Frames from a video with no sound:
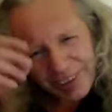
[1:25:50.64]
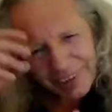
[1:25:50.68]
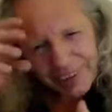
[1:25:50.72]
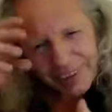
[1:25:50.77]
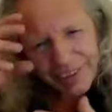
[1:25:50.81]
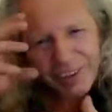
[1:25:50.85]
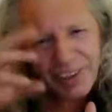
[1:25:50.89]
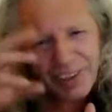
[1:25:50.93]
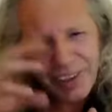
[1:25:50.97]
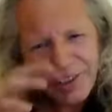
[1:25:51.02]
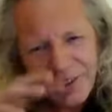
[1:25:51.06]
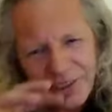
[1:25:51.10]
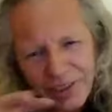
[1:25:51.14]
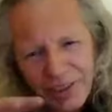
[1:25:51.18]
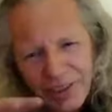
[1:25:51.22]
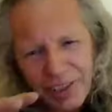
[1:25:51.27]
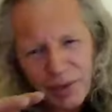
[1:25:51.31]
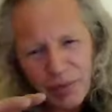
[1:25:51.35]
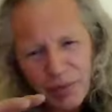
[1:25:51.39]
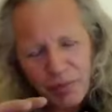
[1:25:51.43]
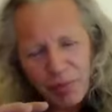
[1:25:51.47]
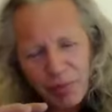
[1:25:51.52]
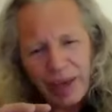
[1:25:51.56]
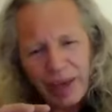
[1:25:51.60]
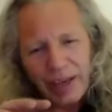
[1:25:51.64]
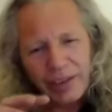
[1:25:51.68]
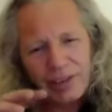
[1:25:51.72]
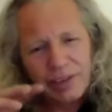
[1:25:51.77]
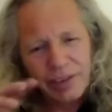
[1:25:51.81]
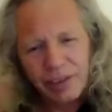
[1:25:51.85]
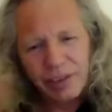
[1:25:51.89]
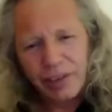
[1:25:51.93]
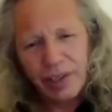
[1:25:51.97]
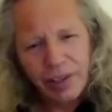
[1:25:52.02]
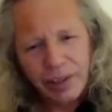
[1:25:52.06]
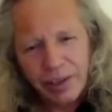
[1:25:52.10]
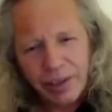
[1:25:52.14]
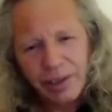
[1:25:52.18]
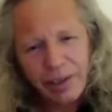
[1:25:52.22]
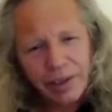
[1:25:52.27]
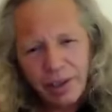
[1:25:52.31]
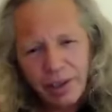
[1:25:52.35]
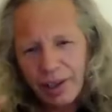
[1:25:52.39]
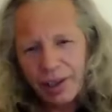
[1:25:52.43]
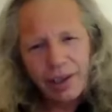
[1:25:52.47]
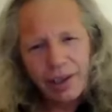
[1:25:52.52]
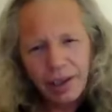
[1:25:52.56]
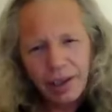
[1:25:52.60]
these are the impacts.
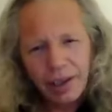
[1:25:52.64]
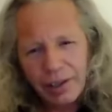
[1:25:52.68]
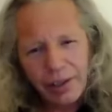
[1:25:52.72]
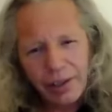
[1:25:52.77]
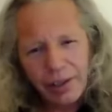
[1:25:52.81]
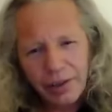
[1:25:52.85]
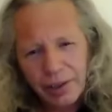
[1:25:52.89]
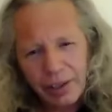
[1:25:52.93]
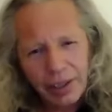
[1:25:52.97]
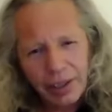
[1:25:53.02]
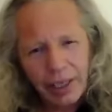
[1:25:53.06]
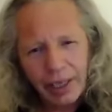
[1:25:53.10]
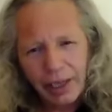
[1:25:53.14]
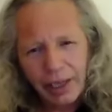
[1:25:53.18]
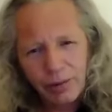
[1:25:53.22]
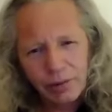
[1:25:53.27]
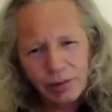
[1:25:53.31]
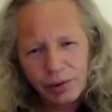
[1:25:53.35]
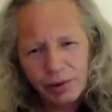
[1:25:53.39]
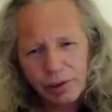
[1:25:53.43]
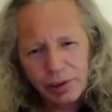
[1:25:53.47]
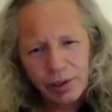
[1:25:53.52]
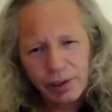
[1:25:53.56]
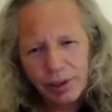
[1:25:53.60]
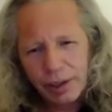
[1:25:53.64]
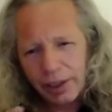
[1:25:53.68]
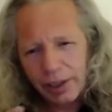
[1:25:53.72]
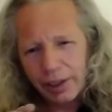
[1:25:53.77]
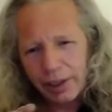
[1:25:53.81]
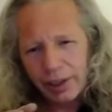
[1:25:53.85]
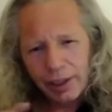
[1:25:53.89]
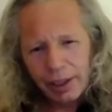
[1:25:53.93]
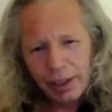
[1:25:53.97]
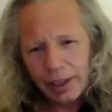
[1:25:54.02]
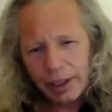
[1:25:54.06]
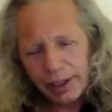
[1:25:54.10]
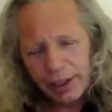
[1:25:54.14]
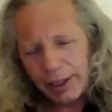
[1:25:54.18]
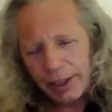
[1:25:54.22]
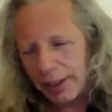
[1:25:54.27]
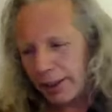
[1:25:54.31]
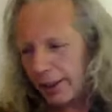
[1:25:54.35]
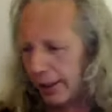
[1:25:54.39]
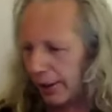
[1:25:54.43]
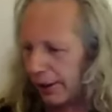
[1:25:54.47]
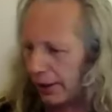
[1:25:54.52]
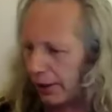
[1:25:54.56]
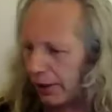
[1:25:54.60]
Another counselor
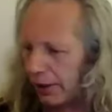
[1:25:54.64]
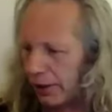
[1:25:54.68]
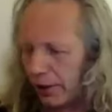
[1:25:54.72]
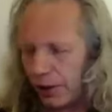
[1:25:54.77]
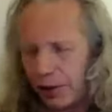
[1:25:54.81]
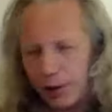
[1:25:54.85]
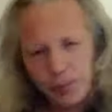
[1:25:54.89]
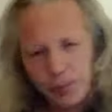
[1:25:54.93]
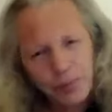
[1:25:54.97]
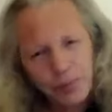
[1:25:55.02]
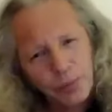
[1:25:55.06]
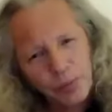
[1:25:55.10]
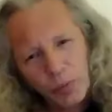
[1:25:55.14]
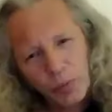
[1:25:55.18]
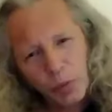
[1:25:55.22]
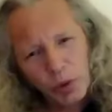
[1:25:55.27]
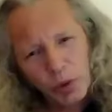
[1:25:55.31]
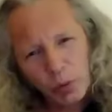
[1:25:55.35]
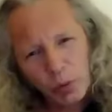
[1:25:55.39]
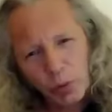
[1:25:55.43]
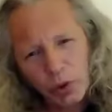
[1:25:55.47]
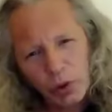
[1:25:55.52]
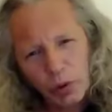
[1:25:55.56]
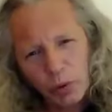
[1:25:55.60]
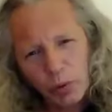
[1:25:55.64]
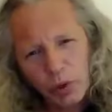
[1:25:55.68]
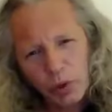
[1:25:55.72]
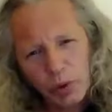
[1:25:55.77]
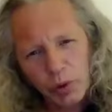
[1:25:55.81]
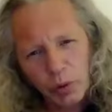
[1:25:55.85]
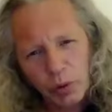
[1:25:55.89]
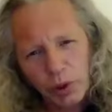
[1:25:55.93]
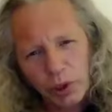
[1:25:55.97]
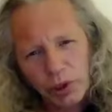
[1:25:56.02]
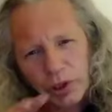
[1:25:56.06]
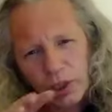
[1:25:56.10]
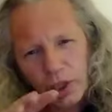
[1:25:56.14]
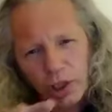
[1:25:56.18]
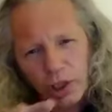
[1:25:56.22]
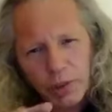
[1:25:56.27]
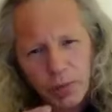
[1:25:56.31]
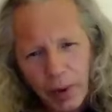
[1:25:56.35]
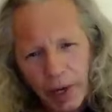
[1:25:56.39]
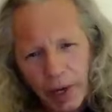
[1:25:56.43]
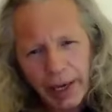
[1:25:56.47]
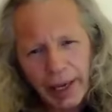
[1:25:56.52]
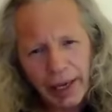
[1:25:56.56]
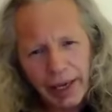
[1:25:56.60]
would always want to touch
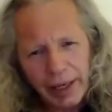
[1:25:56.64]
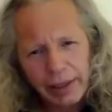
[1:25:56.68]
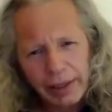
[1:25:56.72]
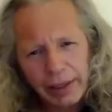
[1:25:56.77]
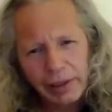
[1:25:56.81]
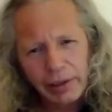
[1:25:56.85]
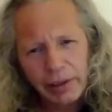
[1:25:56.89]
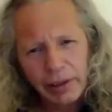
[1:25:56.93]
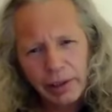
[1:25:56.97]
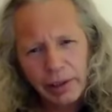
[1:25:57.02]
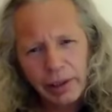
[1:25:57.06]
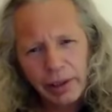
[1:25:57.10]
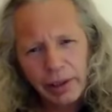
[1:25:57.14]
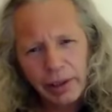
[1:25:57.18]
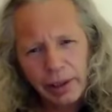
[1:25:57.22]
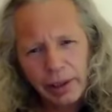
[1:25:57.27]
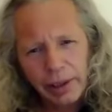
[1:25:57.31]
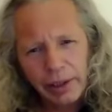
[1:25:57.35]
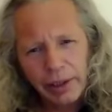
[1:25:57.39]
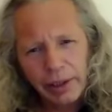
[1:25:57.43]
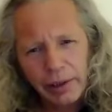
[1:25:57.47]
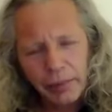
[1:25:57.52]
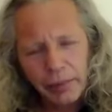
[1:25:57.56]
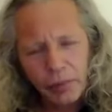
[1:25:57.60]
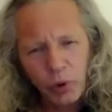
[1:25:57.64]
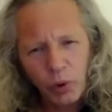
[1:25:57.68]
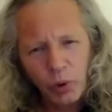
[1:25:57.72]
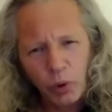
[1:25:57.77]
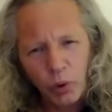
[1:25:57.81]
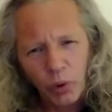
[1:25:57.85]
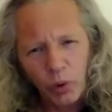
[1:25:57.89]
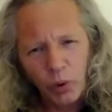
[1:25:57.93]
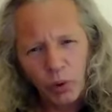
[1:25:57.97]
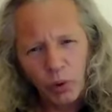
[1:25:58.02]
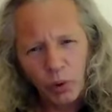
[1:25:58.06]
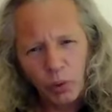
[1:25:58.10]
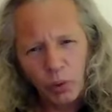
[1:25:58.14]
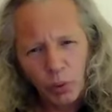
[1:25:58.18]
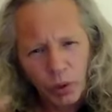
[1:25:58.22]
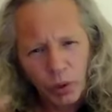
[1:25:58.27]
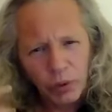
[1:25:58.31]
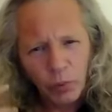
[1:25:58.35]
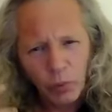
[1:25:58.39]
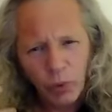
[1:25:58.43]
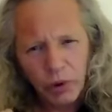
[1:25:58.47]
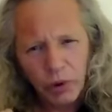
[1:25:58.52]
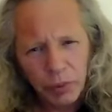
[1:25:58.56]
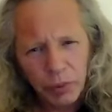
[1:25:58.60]
my hand or
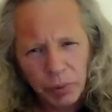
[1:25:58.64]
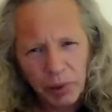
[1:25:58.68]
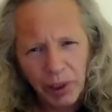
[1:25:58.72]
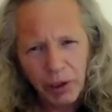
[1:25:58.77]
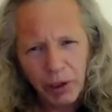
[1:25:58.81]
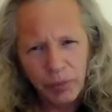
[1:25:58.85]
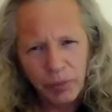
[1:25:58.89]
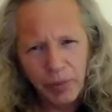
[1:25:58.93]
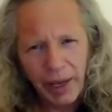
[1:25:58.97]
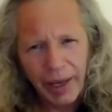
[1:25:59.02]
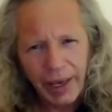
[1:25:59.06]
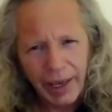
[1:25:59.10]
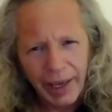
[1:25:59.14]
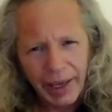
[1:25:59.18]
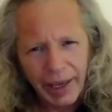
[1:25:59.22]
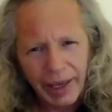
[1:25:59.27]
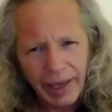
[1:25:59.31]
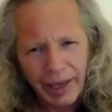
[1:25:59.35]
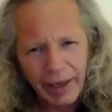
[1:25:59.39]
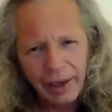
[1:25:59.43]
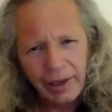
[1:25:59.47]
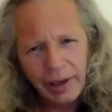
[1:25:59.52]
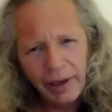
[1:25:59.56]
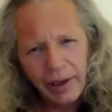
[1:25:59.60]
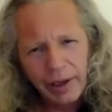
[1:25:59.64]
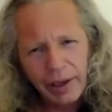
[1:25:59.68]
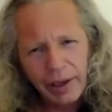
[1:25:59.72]
want to play with my hair.